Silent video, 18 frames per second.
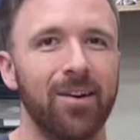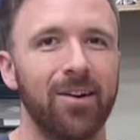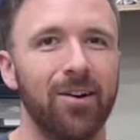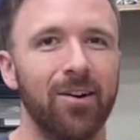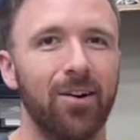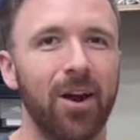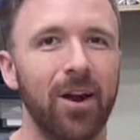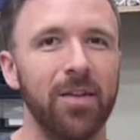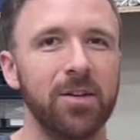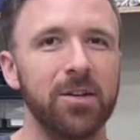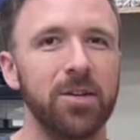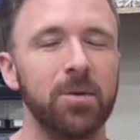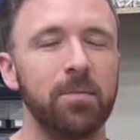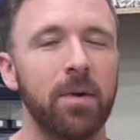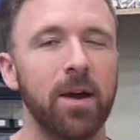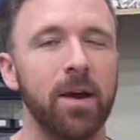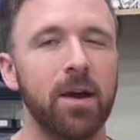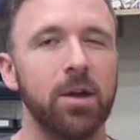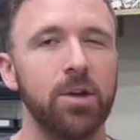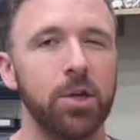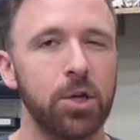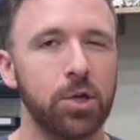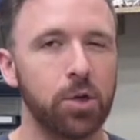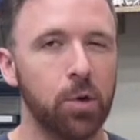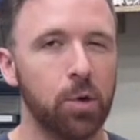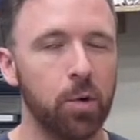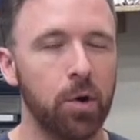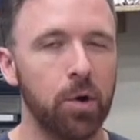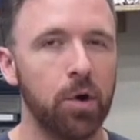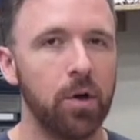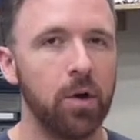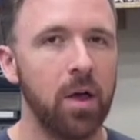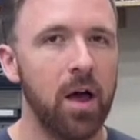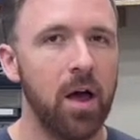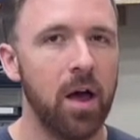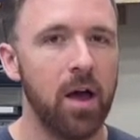All right, this is my
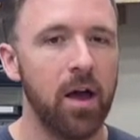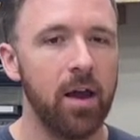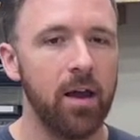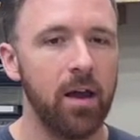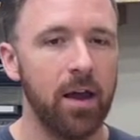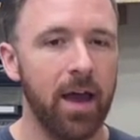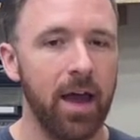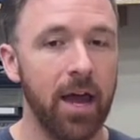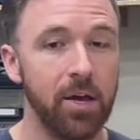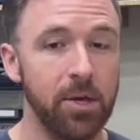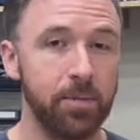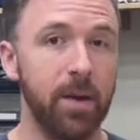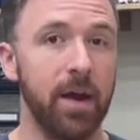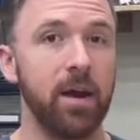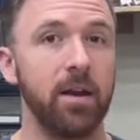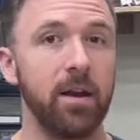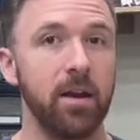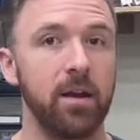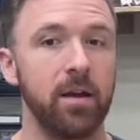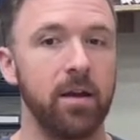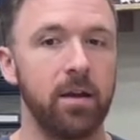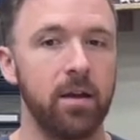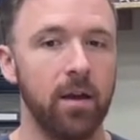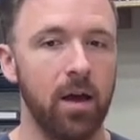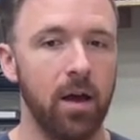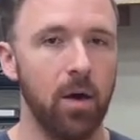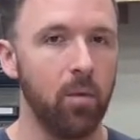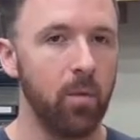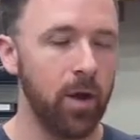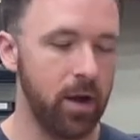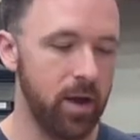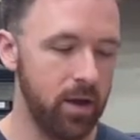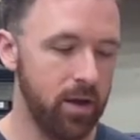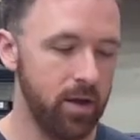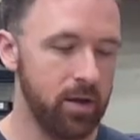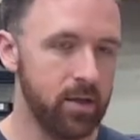tutorial on edge banding. What it
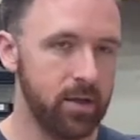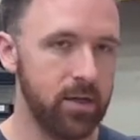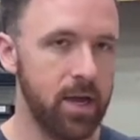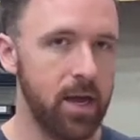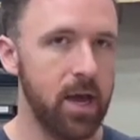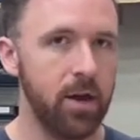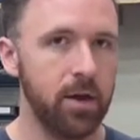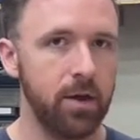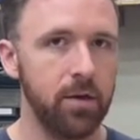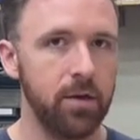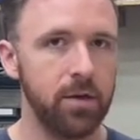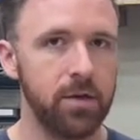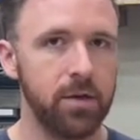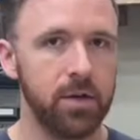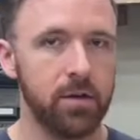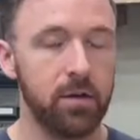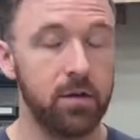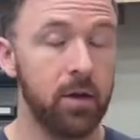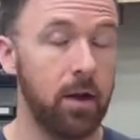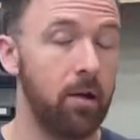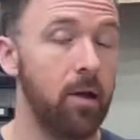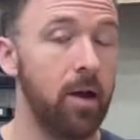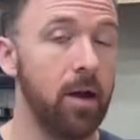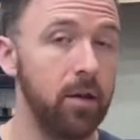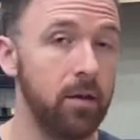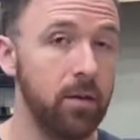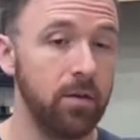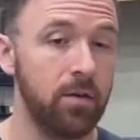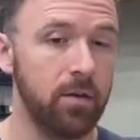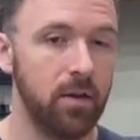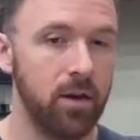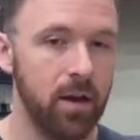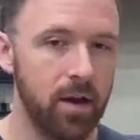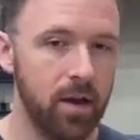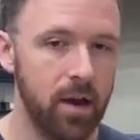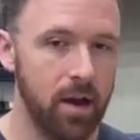is, how to use it, how I use it
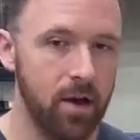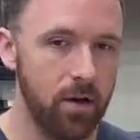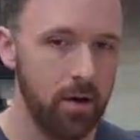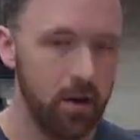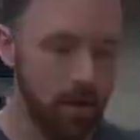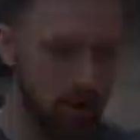anyhow.